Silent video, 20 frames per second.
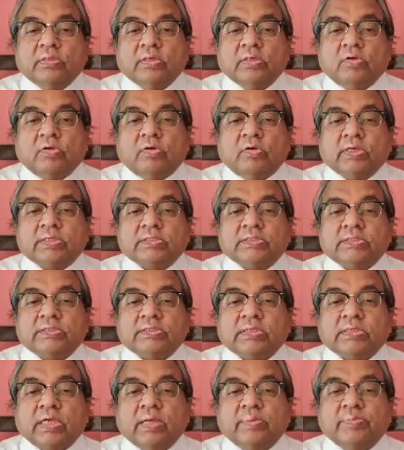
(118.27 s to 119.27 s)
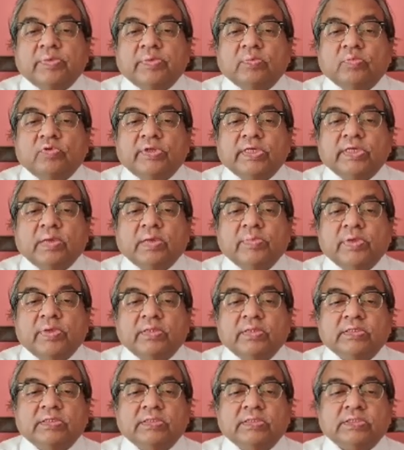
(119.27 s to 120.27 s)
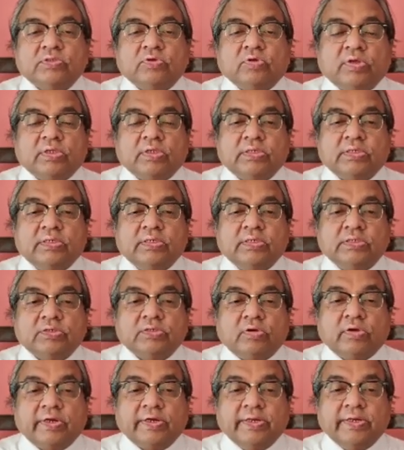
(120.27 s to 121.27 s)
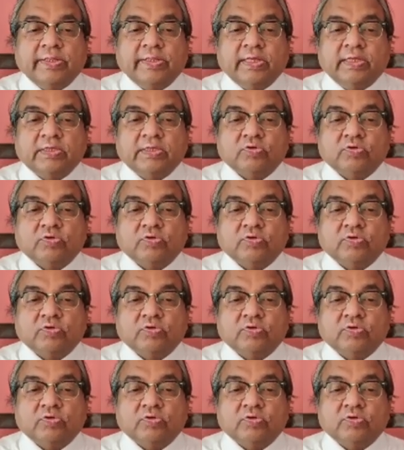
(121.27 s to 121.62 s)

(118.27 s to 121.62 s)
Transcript: Cos hyperbolic ml, this is constant, this is already there.